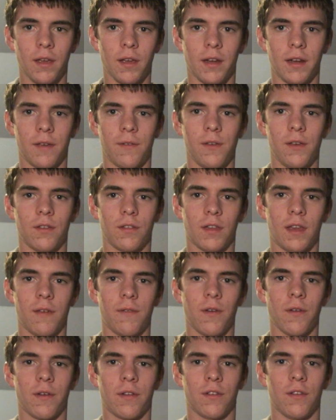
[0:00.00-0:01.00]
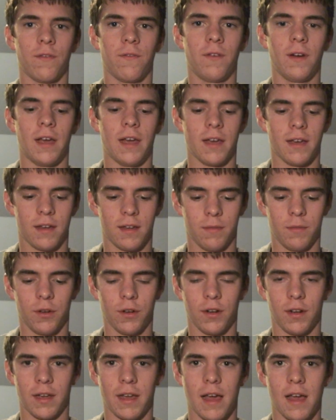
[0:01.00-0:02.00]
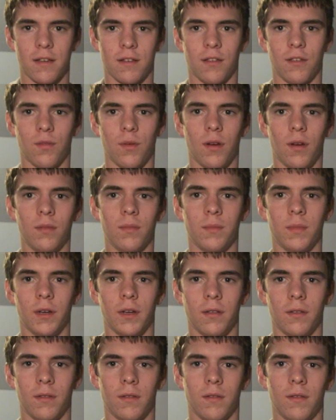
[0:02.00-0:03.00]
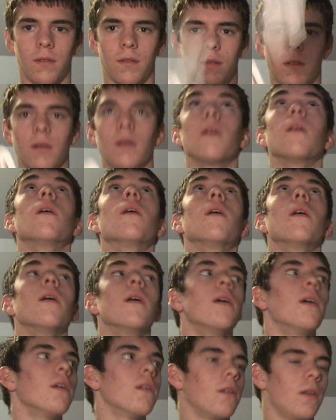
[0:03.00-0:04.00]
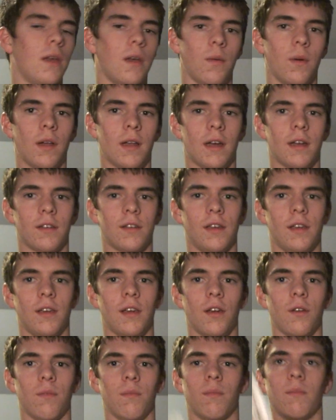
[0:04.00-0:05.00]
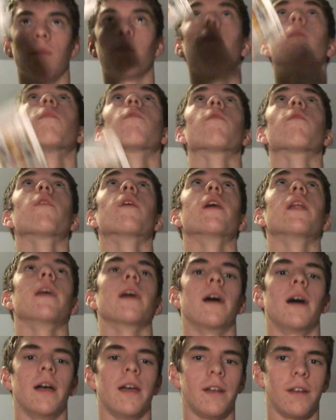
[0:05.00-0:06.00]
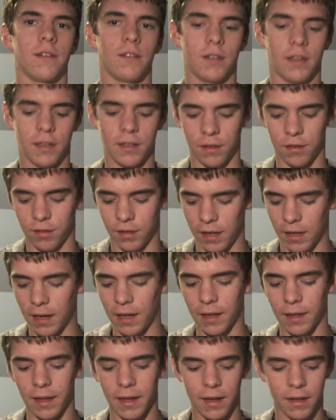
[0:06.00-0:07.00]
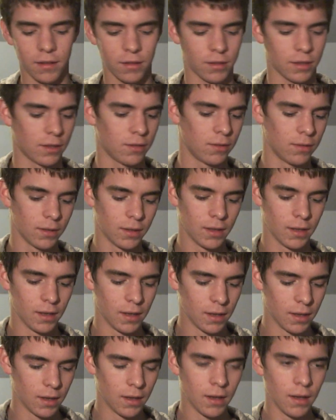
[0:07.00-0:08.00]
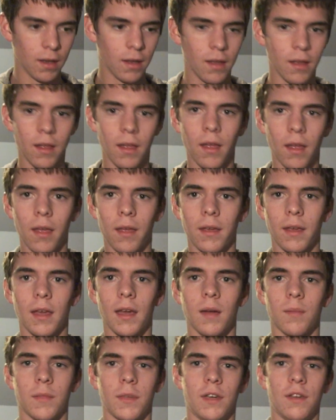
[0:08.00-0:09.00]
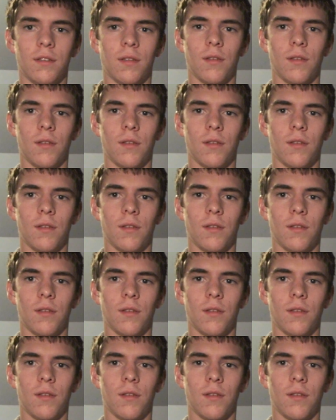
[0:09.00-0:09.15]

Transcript: And if you just give your wrist a flick, I'm not going to catch this one, but it will actually go really high and it's hitting the ceiling there, so yeah, here's